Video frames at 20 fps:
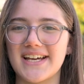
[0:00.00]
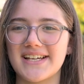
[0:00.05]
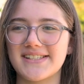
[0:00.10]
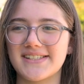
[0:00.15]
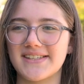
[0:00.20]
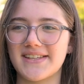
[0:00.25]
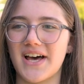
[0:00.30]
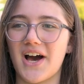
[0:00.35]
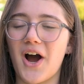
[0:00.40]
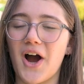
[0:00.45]

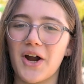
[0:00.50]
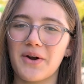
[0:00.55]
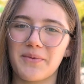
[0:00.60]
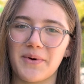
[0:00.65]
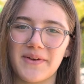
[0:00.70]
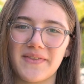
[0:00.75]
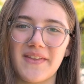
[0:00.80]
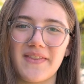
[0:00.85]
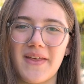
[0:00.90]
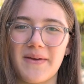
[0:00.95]
is the
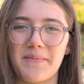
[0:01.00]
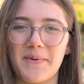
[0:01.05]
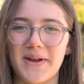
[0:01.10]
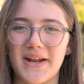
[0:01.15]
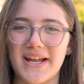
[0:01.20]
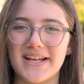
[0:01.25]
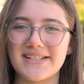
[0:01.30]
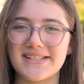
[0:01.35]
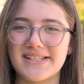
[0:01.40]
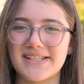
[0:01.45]
hard work that they
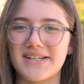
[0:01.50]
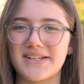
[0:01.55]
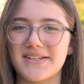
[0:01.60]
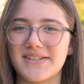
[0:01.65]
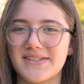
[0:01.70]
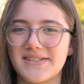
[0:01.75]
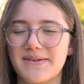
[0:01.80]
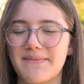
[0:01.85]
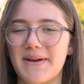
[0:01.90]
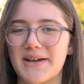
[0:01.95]
put in
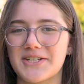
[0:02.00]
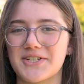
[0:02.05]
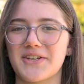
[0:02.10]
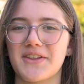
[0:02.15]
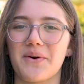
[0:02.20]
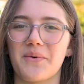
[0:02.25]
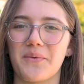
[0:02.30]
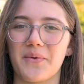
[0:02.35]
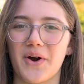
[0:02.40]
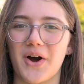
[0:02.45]
to make
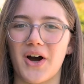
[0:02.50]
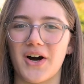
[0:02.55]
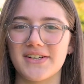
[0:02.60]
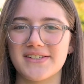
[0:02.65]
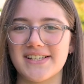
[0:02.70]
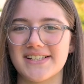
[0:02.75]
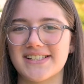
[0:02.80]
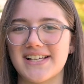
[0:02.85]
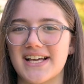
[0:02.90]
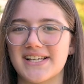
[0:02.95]
sure that we're
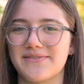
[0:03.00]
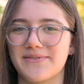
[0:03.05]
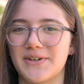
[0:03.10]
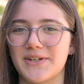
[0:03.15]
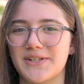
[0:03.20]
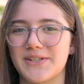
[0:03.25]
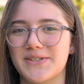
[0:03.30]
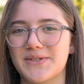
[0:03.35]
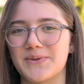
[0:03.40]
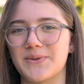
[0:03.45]
all
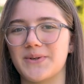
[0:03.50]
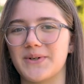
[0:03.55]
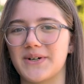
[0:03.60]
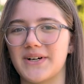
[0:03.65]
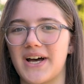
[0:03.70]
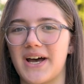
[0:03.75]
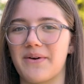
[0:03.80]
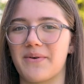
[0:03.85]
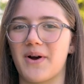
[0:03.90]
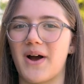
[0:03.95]
successful in
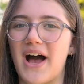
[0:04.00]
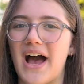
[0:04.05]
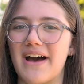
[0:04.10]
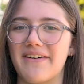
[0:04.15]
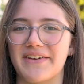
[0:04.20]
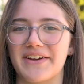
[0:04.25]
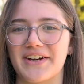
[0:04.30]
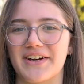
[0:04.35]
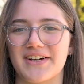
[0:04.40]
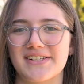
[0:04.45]
school and we're
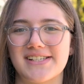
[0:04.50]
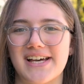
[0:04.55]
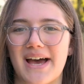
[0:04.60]
all having a good